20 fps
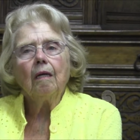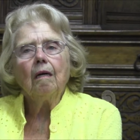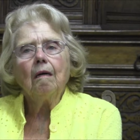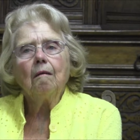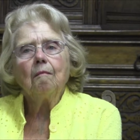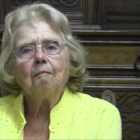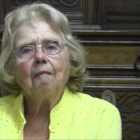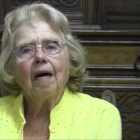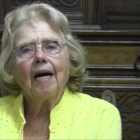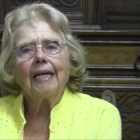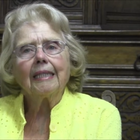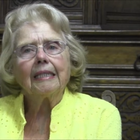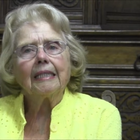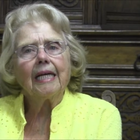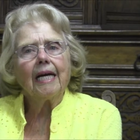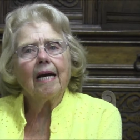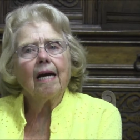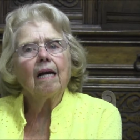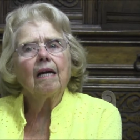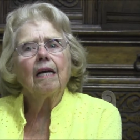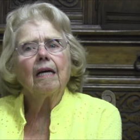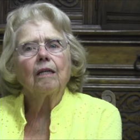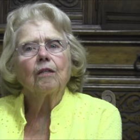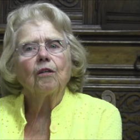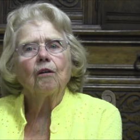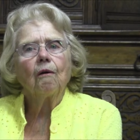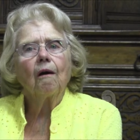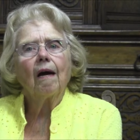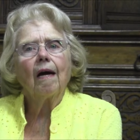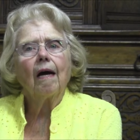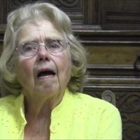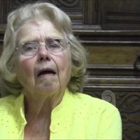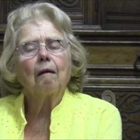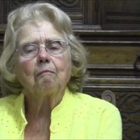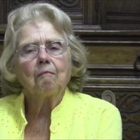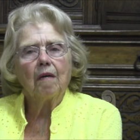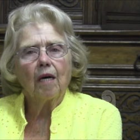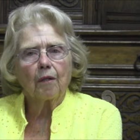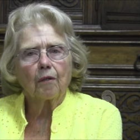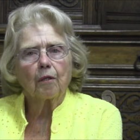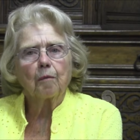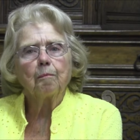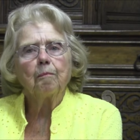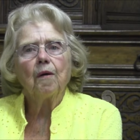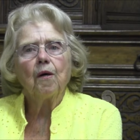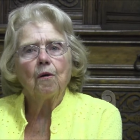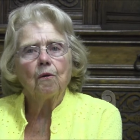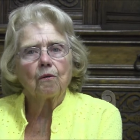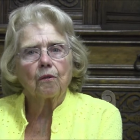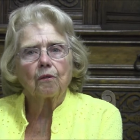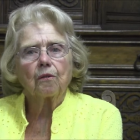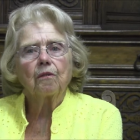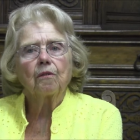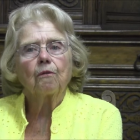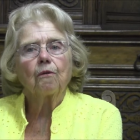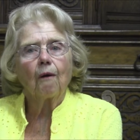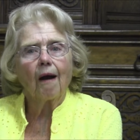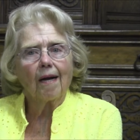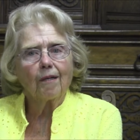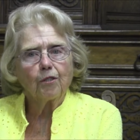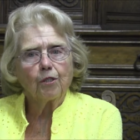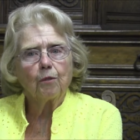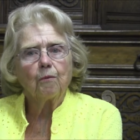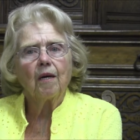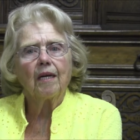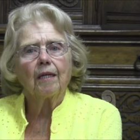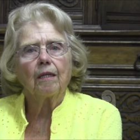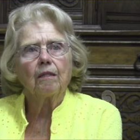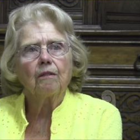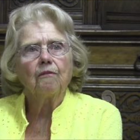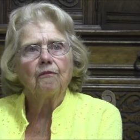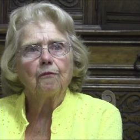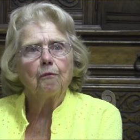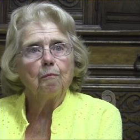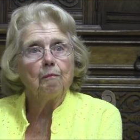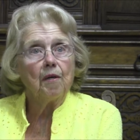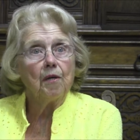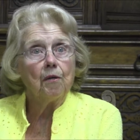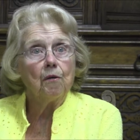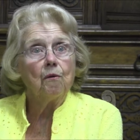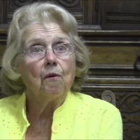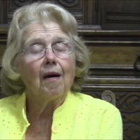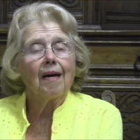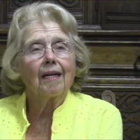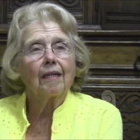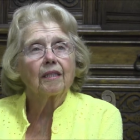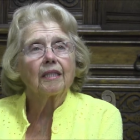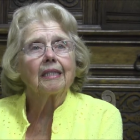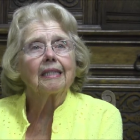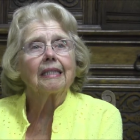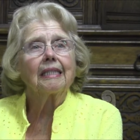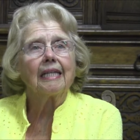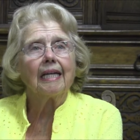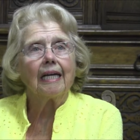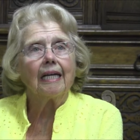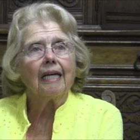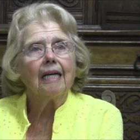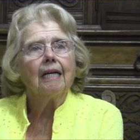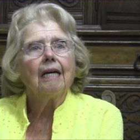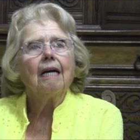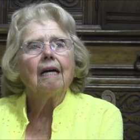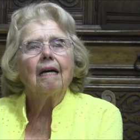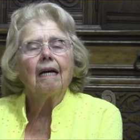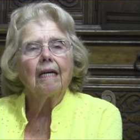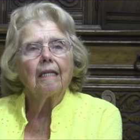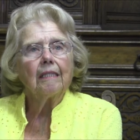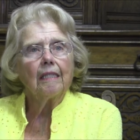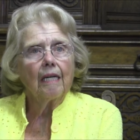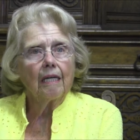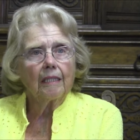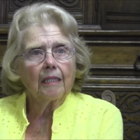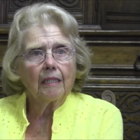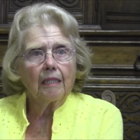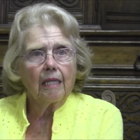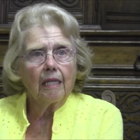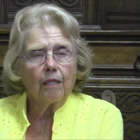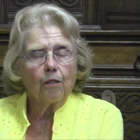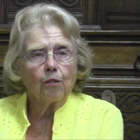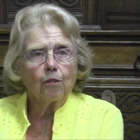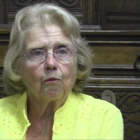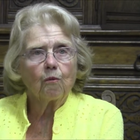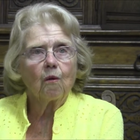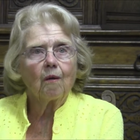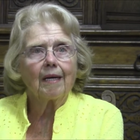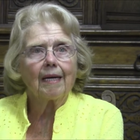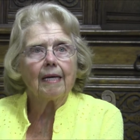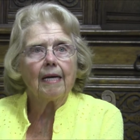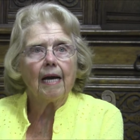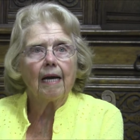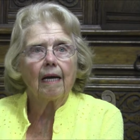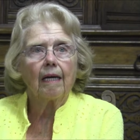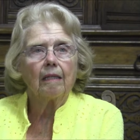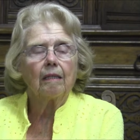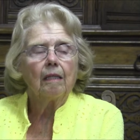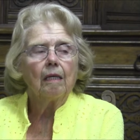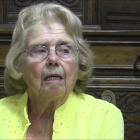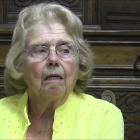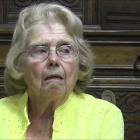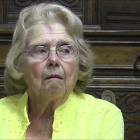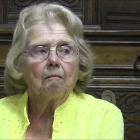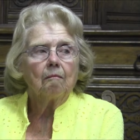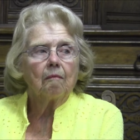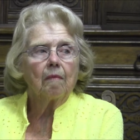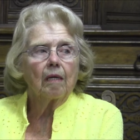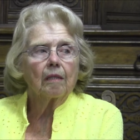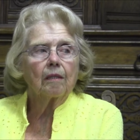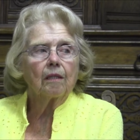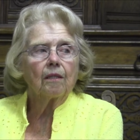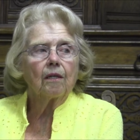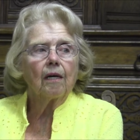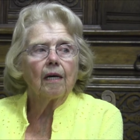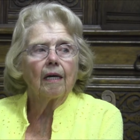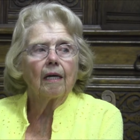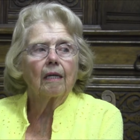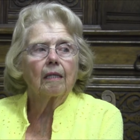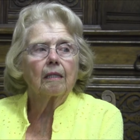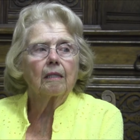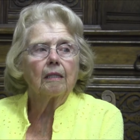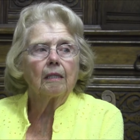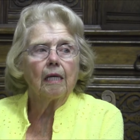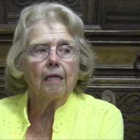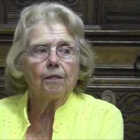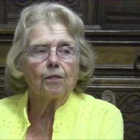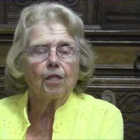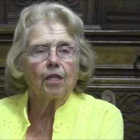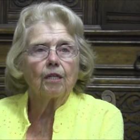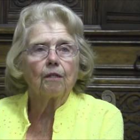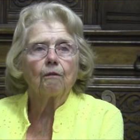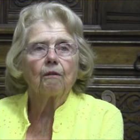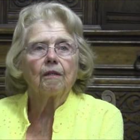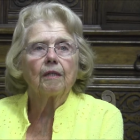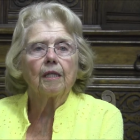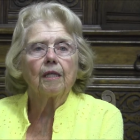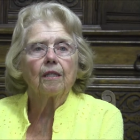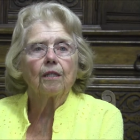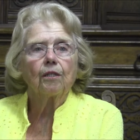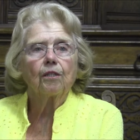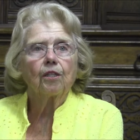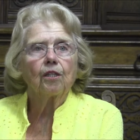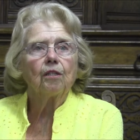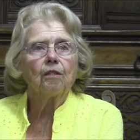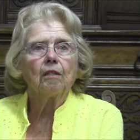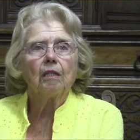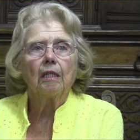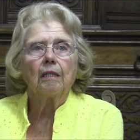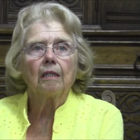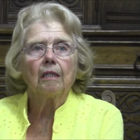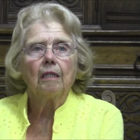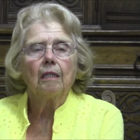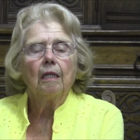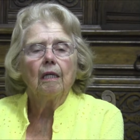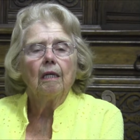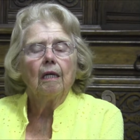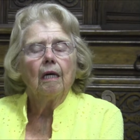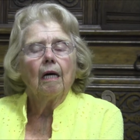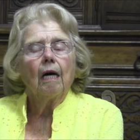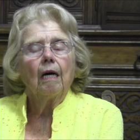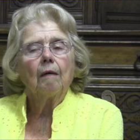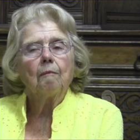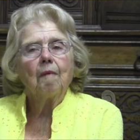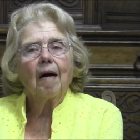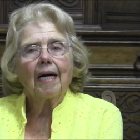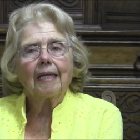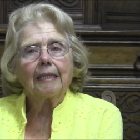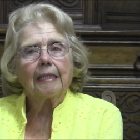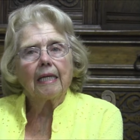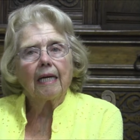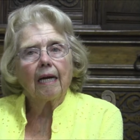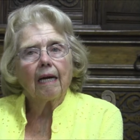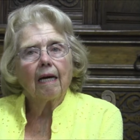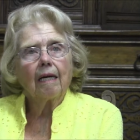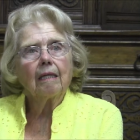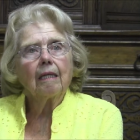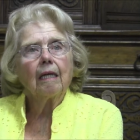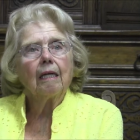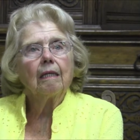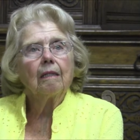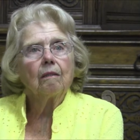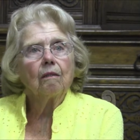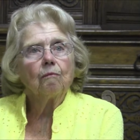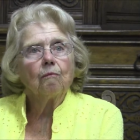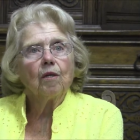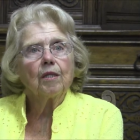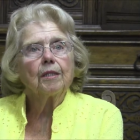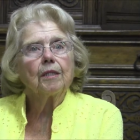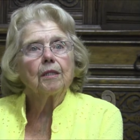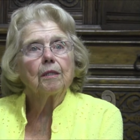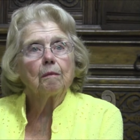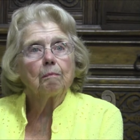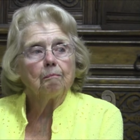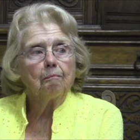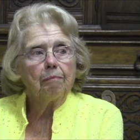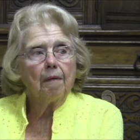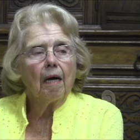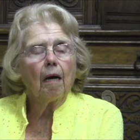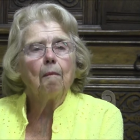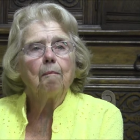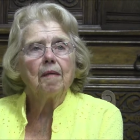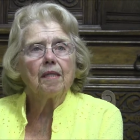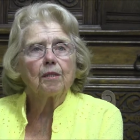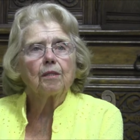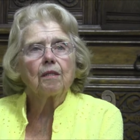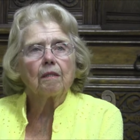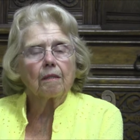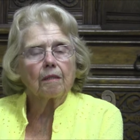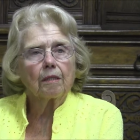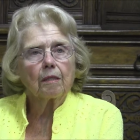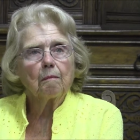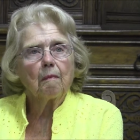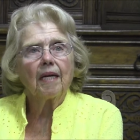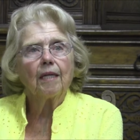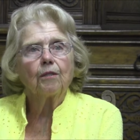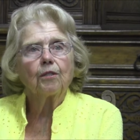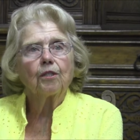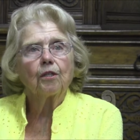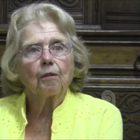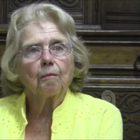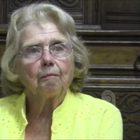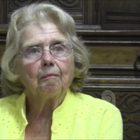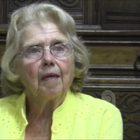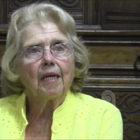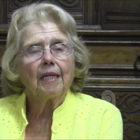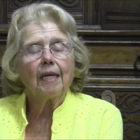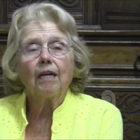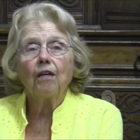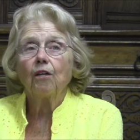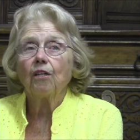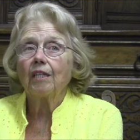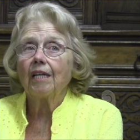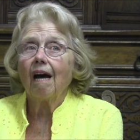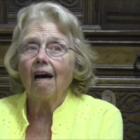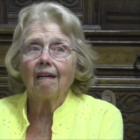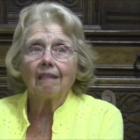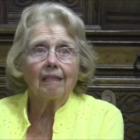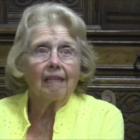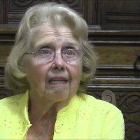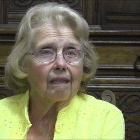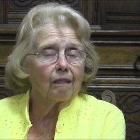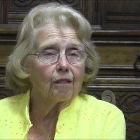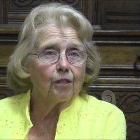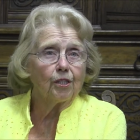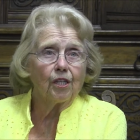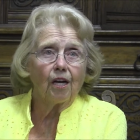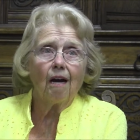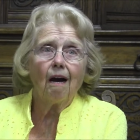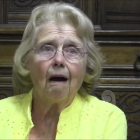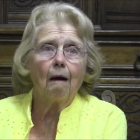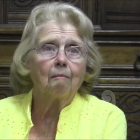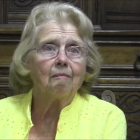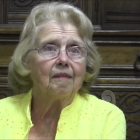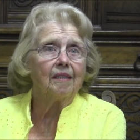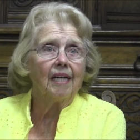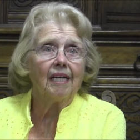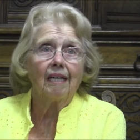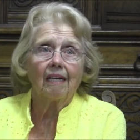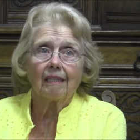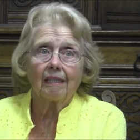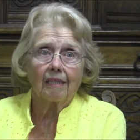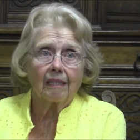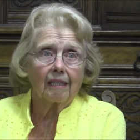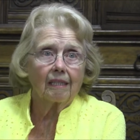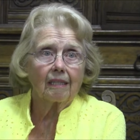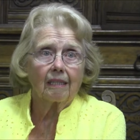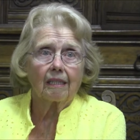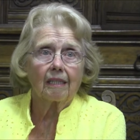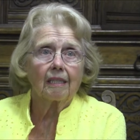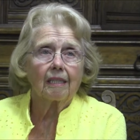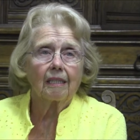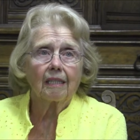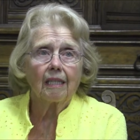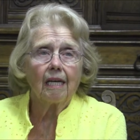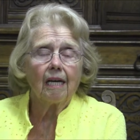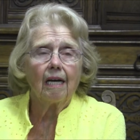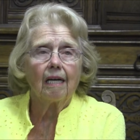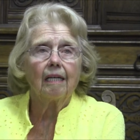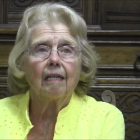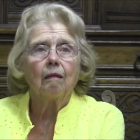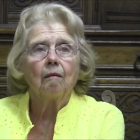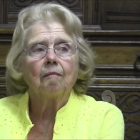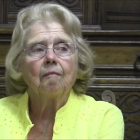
my dad and mother both graduated from USC in 1928. Mother had a teaching credential, and my dad was a business major, but he could not get a job, needless to say.